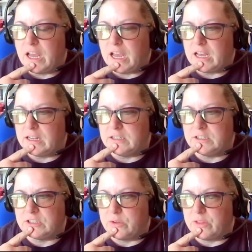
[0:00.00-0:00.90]
And
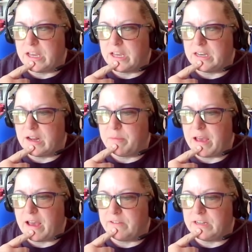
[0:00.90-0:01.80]
so they ended up
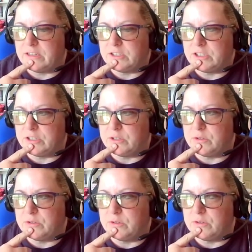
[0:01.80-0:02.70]
having
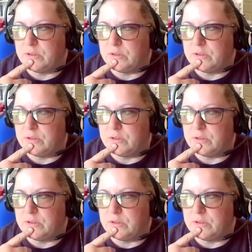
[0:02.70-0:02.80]
to,